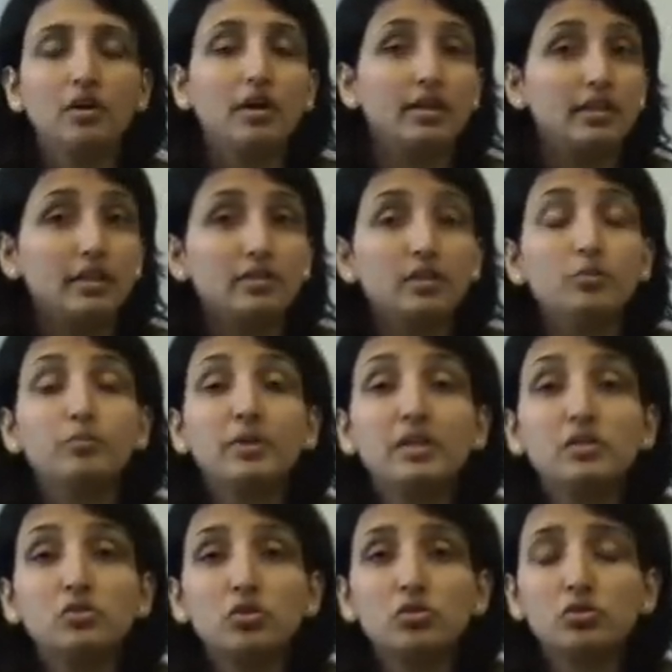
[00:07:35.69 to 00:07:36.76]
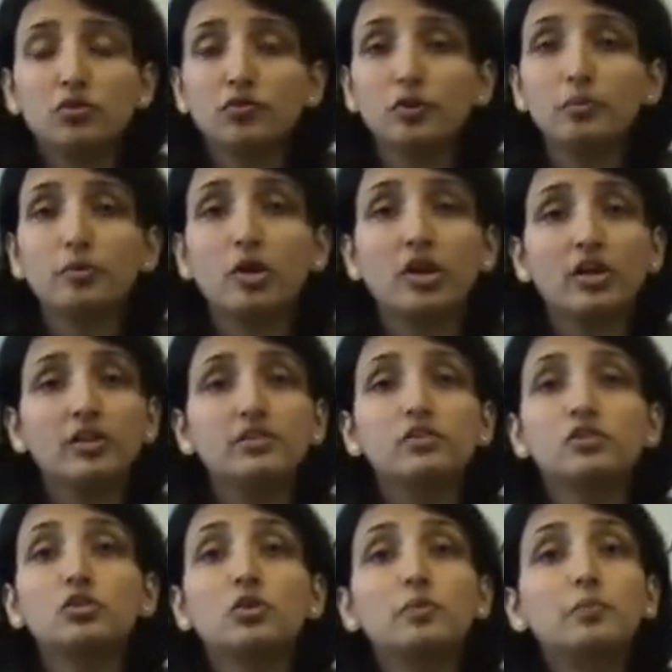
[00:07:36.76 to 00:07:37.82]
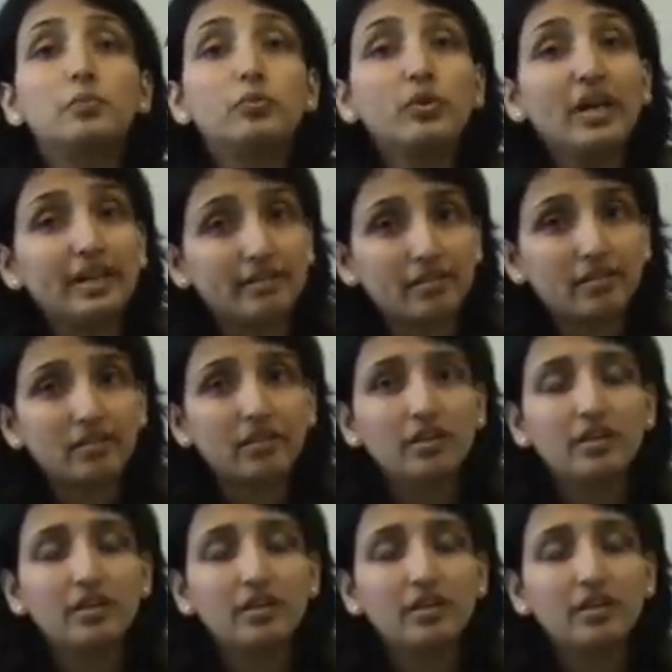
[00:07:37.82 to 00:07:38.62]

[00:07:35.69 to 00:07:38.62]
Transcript: Another main source of your prana is your breath.